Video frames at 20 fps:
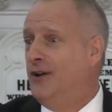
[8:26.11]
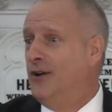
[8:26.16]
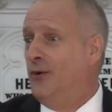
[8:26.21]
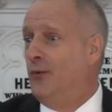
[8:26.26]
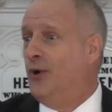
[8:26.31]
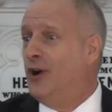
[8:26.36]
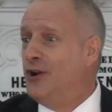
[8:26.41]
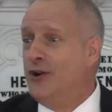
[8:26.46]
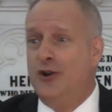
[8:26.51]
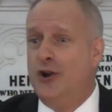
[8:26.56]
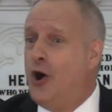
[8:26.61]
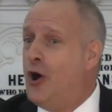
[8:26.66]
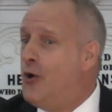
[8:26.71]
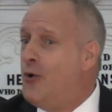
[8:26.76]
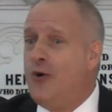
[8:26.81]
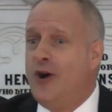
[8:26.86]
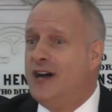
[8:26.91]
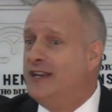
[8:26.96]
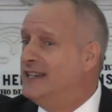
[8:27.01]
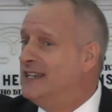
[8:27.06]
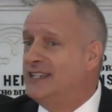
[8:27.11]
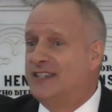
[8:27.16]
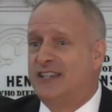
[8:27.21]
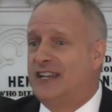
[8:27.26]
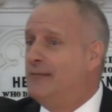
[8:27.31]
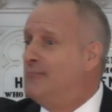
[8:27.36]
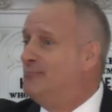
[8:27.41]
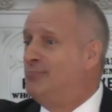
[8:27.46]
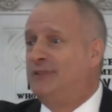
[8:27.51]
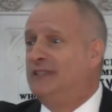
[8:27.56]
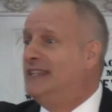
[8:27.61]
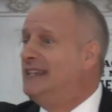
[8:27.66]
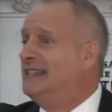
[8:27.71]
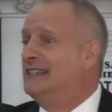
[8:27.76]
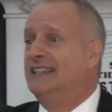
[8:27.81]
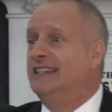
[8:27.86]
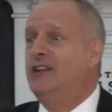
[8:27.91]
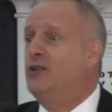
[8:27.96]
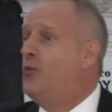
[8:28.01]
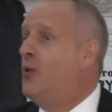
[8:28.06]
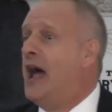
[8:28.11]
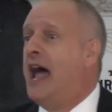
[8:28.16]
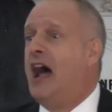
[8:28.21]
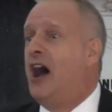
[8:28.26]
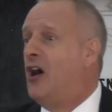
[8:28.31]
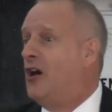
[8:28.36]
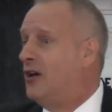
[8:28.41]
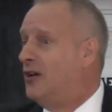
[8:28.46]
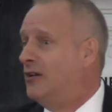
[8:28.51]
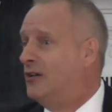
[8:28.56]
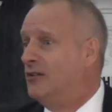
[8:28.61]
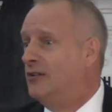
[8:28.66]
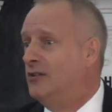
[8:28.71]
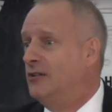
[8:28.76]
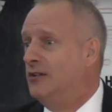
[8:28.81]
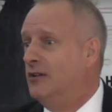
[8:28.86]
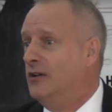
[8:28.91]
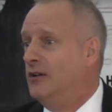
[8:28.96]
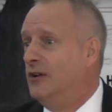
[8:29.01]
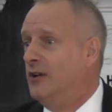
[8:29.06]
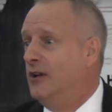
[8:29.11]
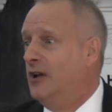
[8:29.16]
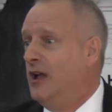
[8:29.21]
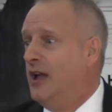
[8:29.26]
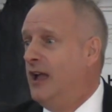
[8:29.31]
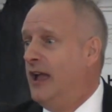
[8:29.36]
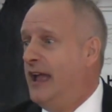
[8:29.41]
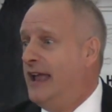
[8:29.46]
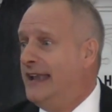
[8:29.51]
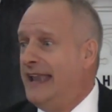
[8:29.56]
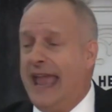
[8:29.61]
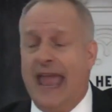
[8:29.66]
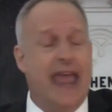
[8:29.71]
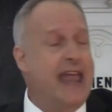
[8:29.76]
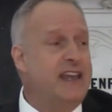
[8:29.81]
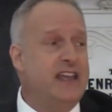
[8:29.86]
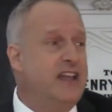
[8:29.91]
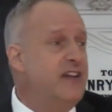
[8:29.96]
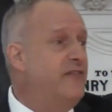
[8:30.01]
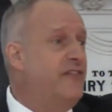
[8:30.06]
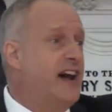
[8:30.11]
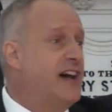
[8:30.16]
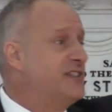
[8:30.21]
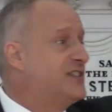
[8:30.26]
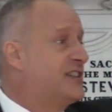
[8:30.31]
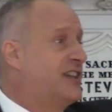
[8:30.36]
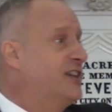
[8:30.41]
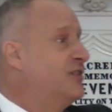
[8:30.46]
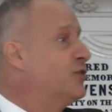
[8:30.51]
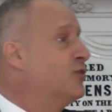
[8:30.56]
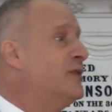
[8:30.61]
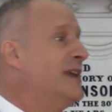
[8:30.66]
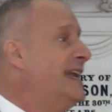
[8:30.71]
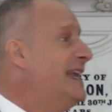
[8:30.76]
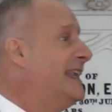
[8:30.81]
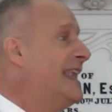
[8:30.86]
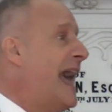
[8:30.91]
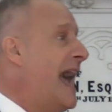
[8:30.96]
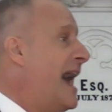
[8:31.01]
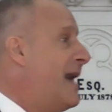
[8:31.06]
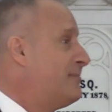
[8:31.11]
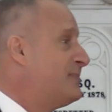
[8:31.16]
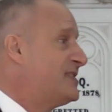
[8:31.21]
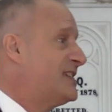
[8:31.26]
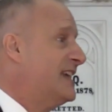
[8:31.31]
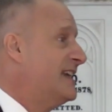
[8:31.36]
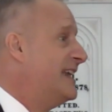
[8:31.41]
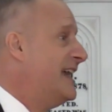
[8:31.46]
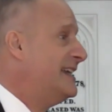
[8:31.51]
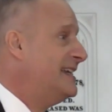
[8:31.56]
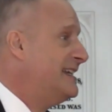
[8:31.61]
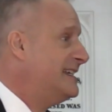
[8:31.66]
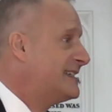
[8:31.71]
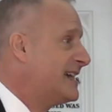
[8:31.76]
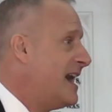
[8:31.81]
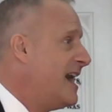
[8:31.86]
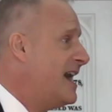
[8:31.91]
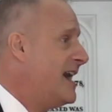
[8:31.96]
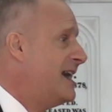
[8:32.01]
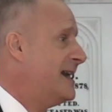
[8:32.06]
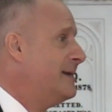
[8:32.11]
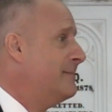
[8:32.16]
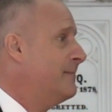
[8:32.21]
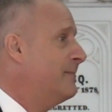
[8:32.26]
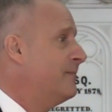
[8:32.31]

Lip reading: where no one is completely well and any of us can relapse at any time.